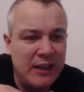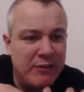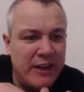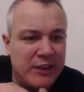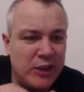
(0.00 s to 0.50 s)

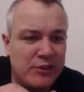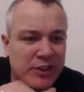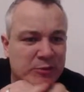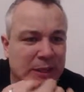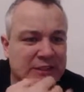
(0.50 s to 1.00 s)
they've
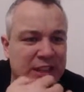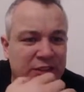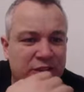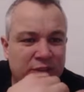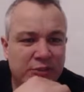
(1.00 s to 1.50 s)
elevated those
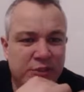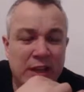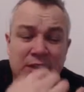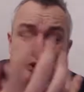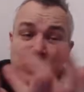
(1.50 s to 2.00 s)

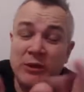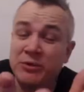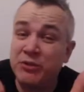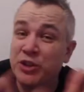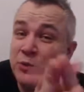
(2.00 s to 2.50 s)
expectations.
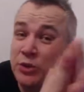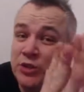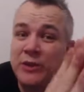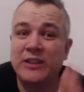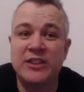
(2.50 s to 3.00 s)
2 wins from
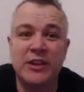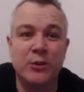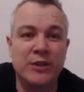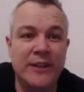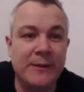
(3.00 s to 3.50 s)
2 would do
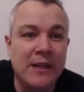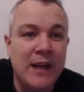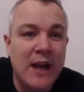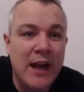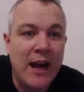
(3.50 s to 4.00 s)
that to you though,
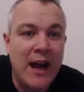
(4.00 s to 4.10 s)
wouldn't it?